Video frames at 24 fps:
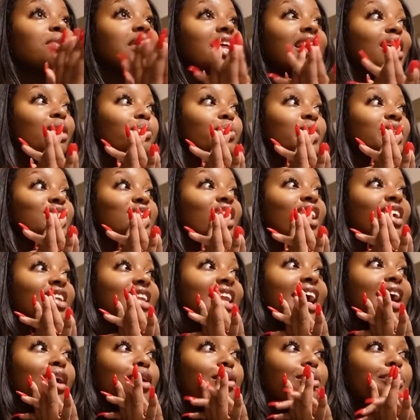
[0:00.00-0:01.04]
glad I'm with y'all
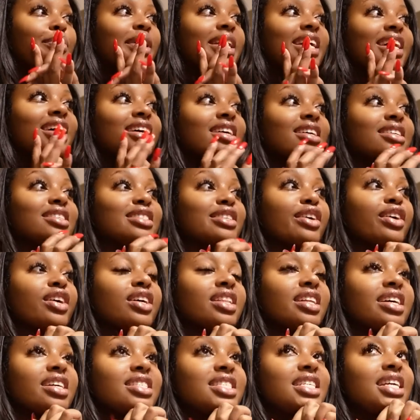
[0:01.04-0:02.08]
now, because
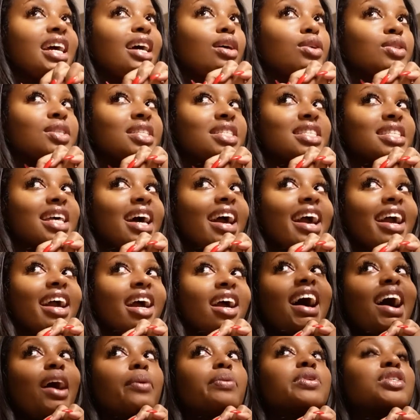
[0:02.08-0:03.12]
earlier today I was just like,
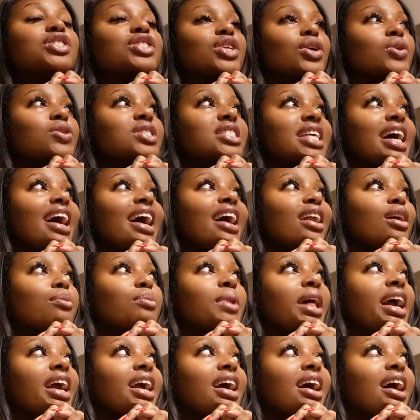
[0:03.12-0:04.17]
I was so sad. I'm
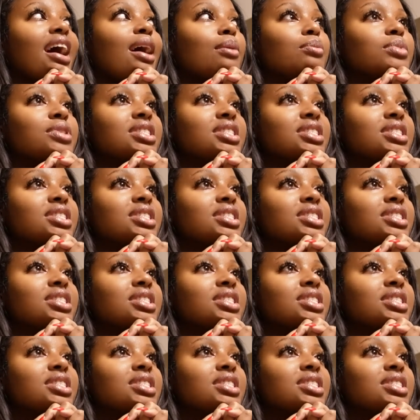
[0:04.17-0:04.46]
like, I'm